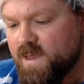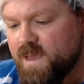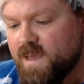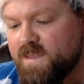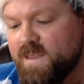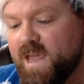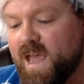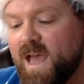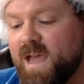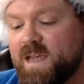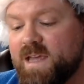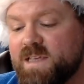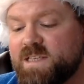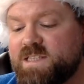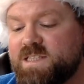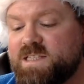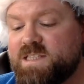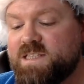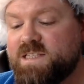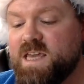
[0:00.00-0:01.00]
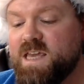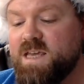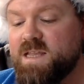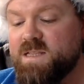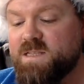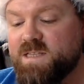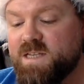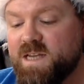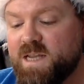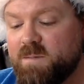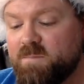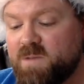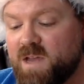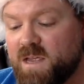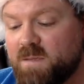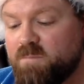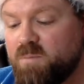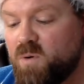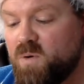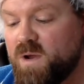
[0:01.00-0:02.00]
The anger seethed in him
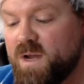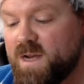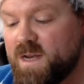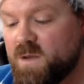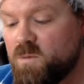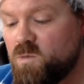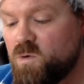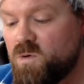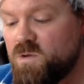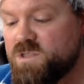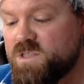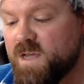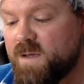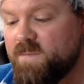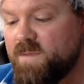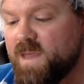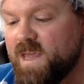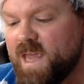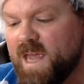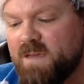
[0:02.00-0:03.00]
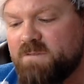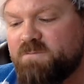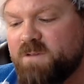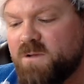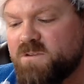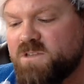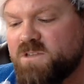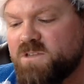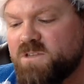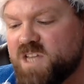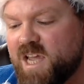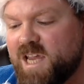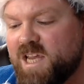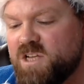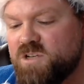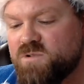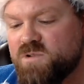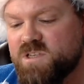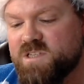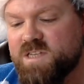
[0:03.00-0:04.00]
like boiling water. It felt as
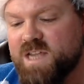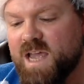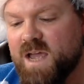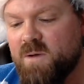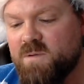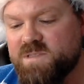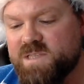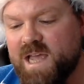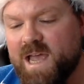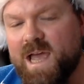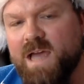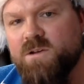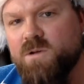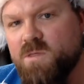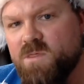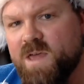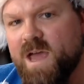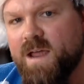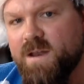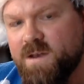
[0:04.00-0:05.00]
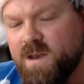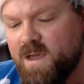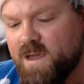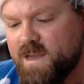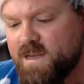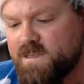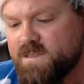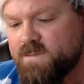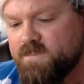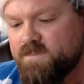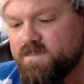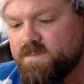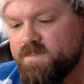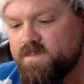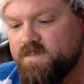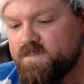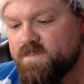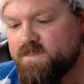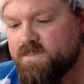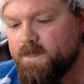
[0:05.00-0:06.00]
dangerous now as it had on that night.
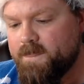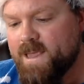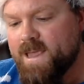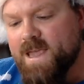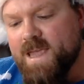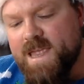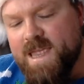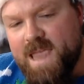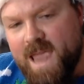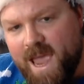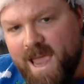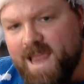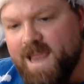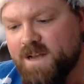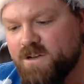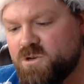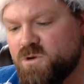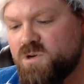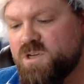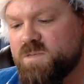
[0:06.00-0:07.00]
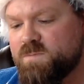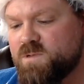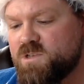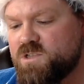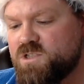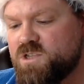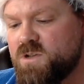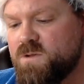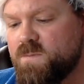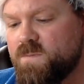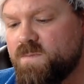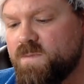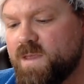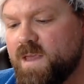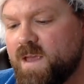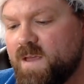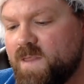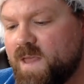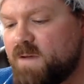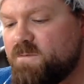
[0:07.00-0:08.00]
He hated Christmas too.
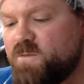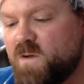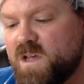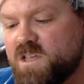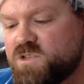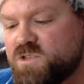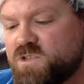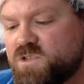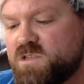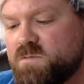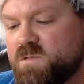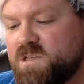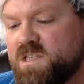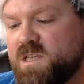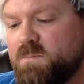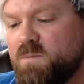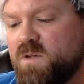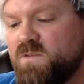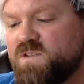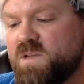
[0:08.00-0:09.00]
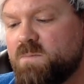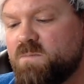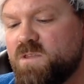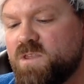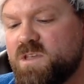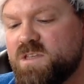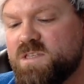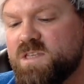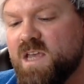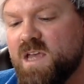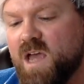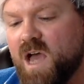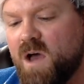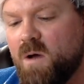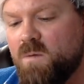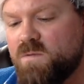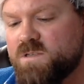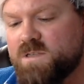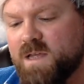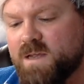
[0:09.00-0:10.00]
That first Christmas he moved in with us, I
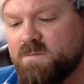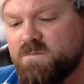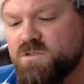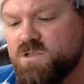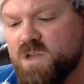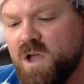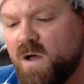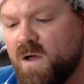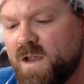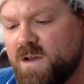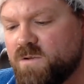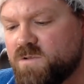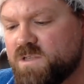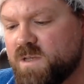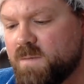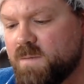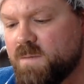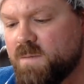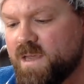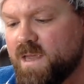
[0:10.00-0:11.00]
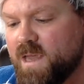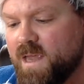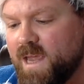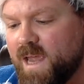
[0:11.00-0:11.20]
was like 9 or something.